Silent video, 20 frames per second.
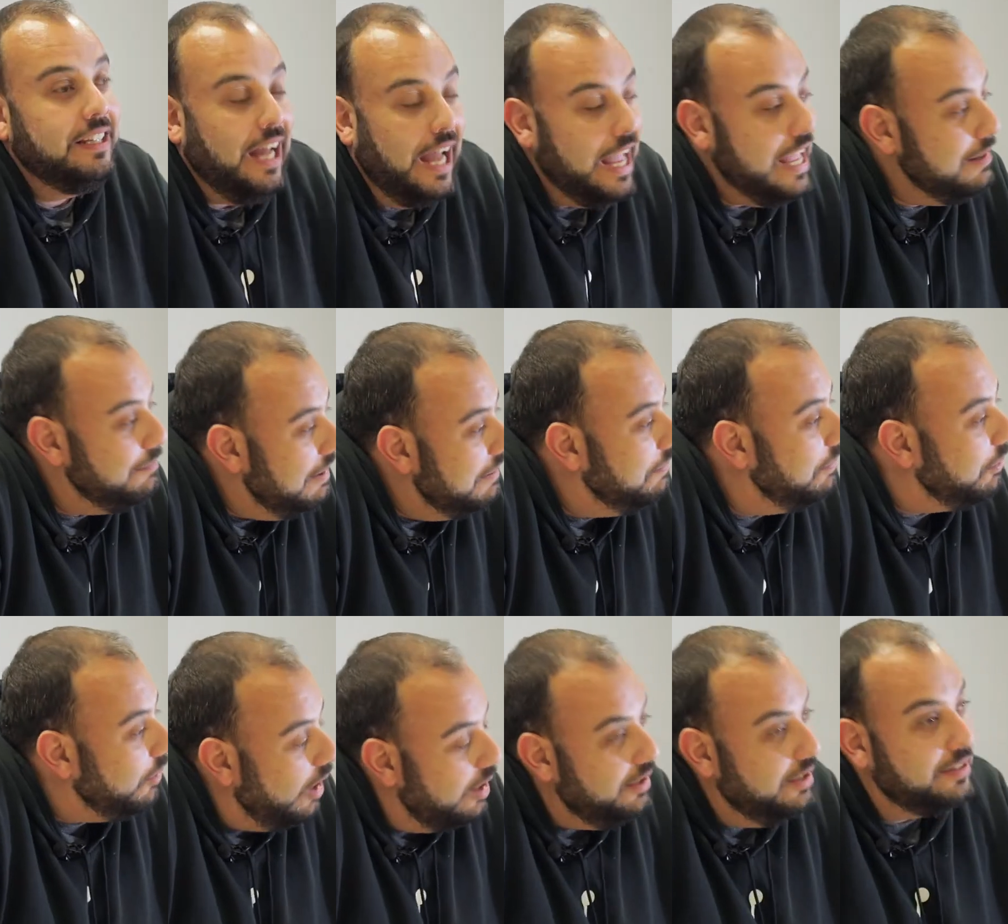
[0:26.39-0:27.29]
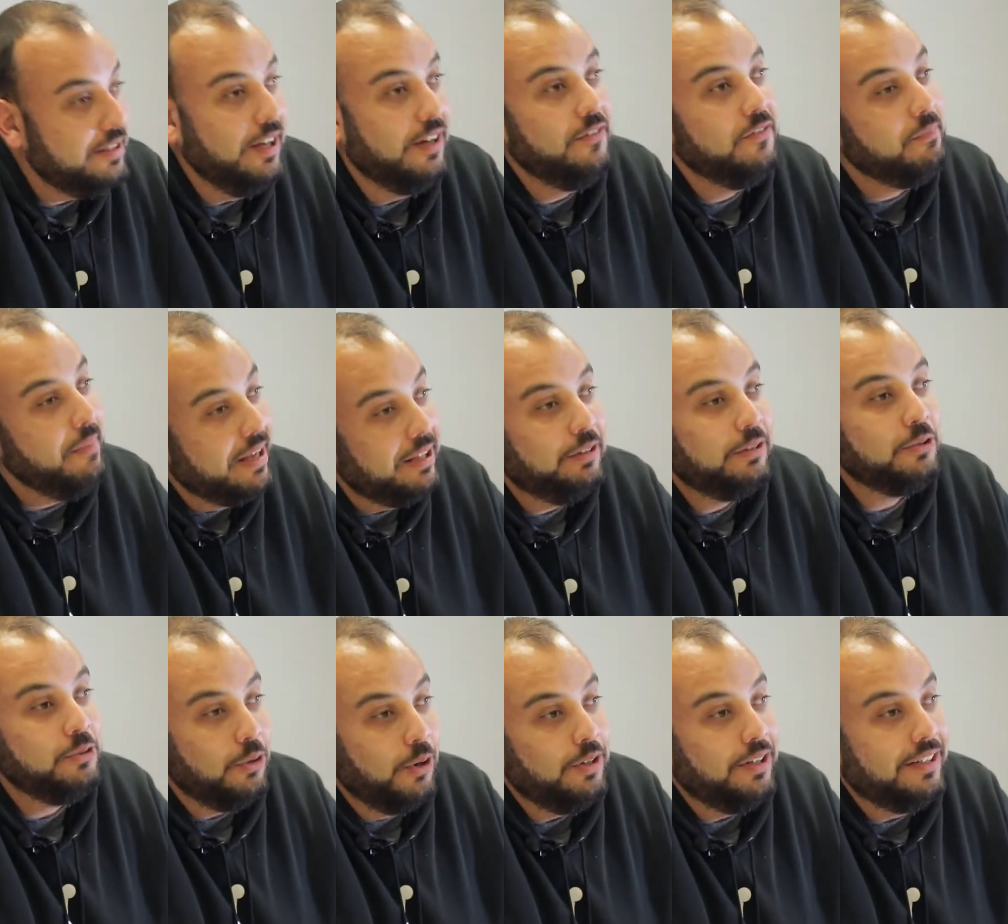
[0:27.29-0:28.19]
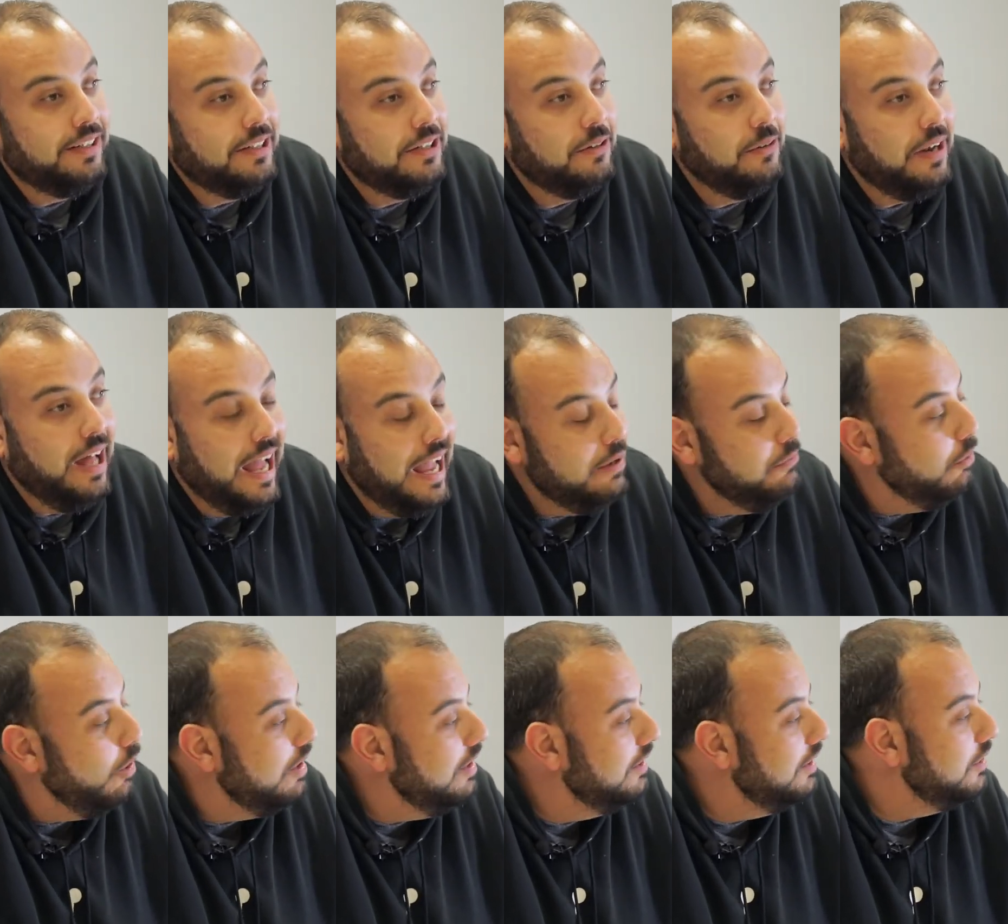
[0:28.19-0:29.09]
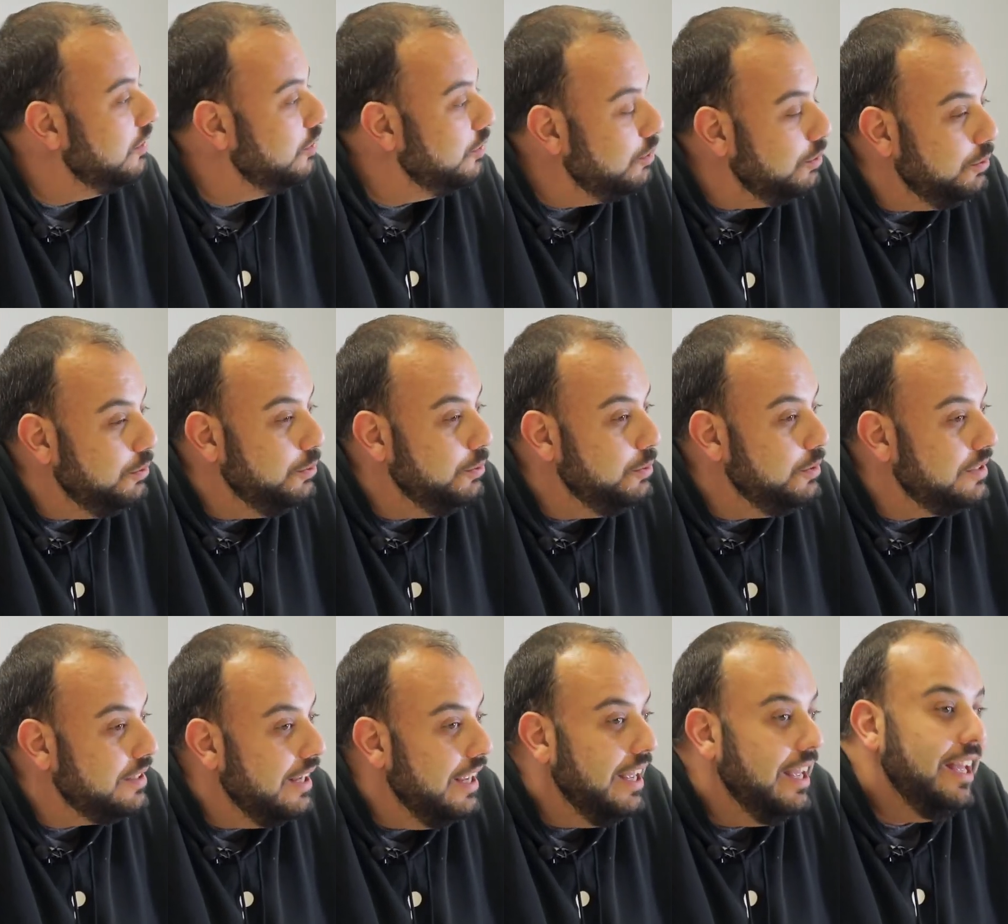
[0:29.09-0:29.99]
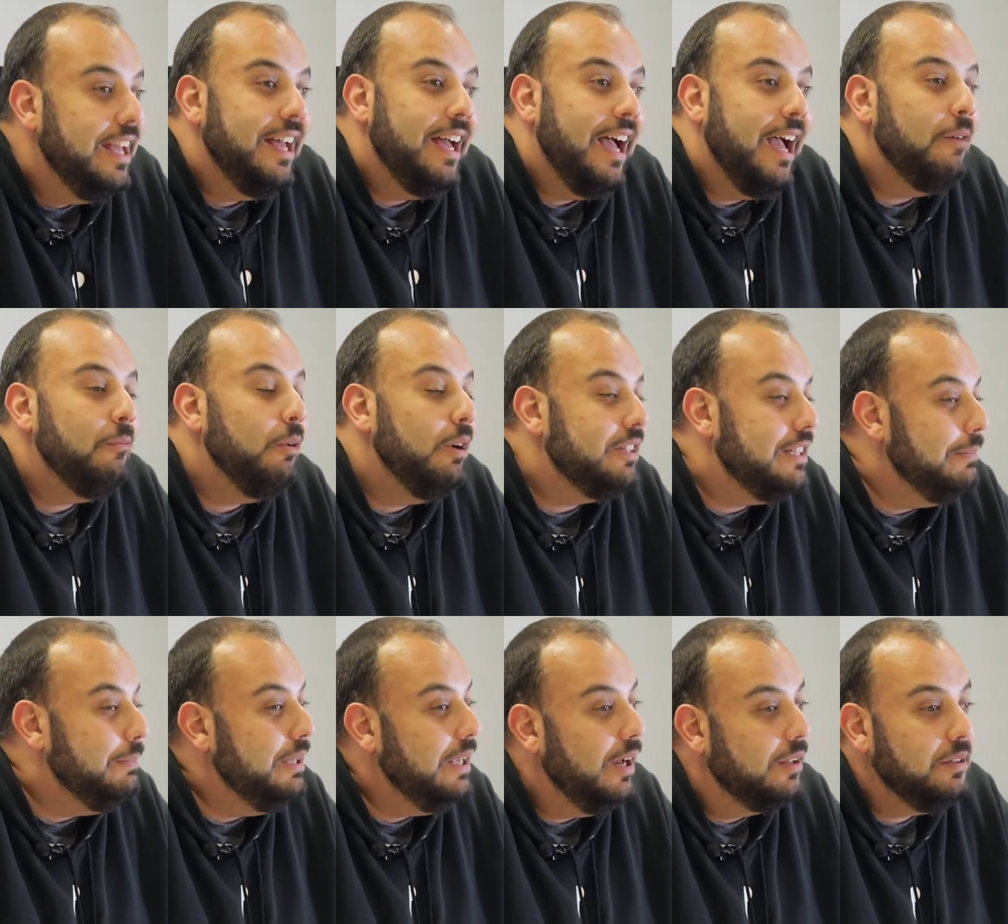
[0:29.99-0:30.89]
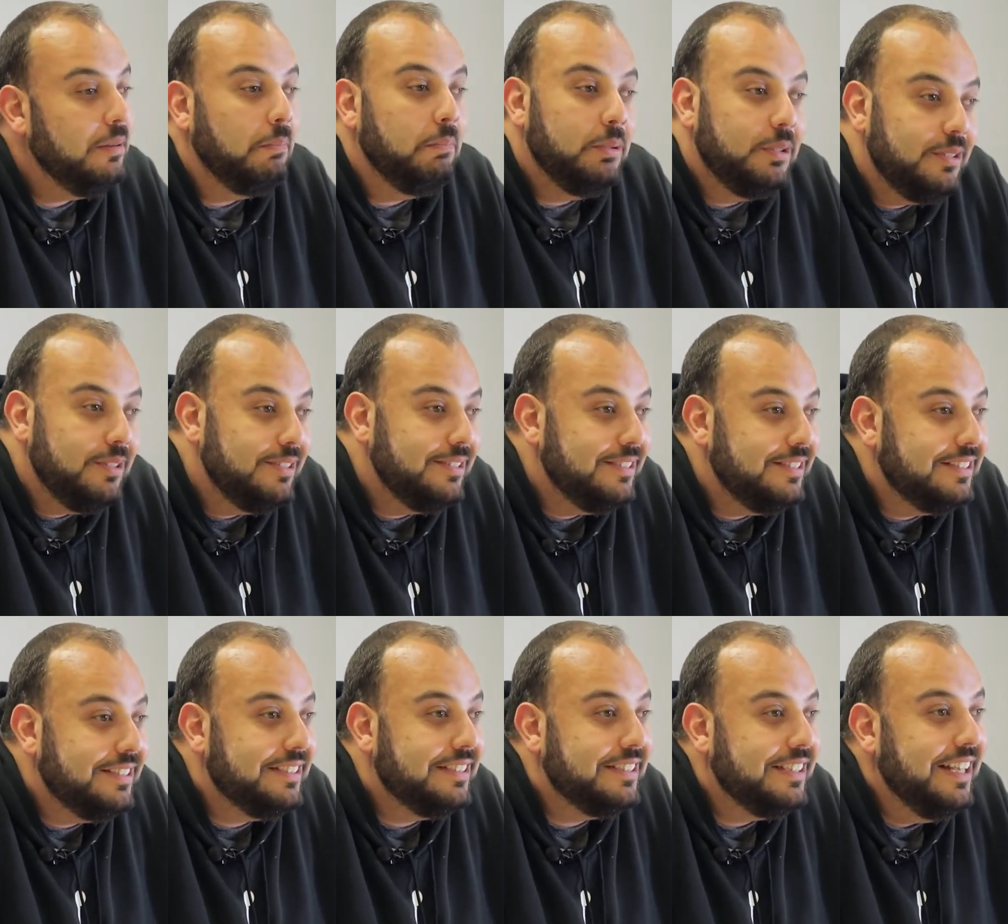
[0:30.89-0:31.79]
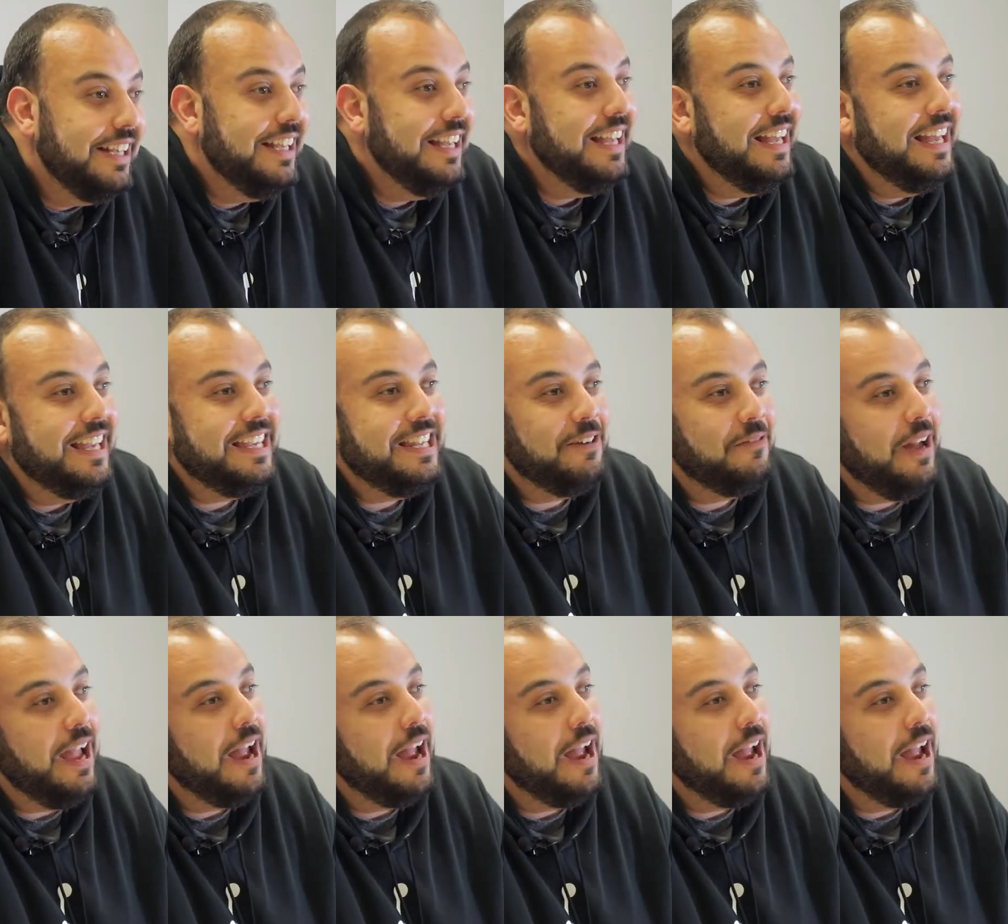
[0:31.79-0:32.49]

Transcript: I am a product of Michael Jordan. You know, I wanted the shoes, I want to be on the Bulls. You know,